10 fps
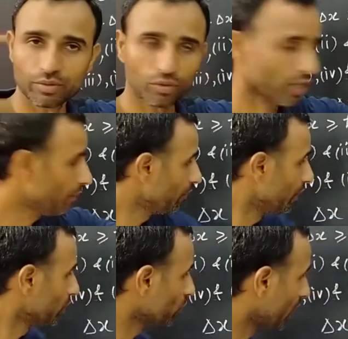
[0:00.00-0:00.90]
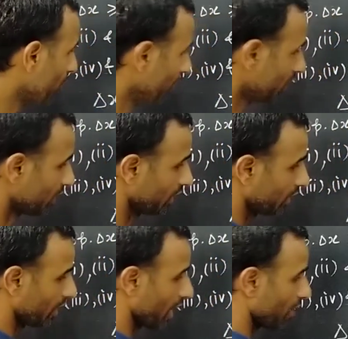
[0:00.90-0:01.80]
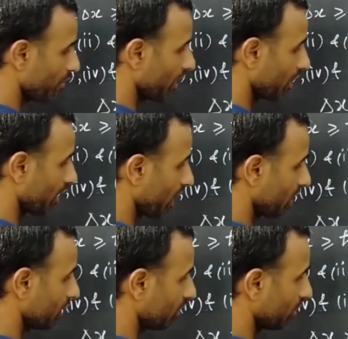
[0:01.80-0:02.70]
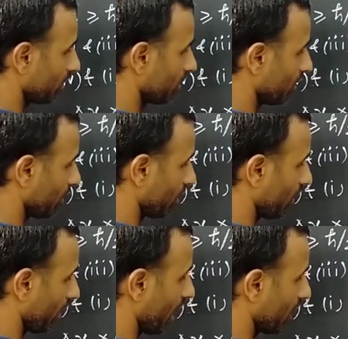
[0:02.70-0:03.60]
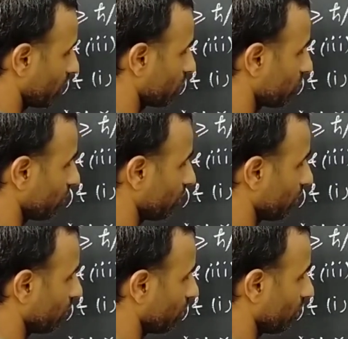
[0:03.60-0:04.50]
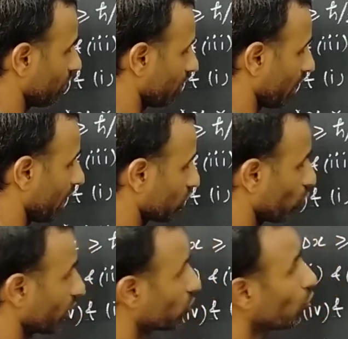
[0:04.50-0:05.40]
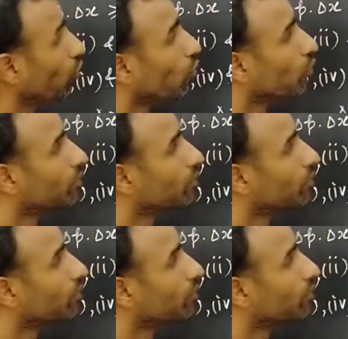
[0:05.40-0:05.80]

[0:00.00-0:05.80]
Okay, so that means it can be written as h over 2.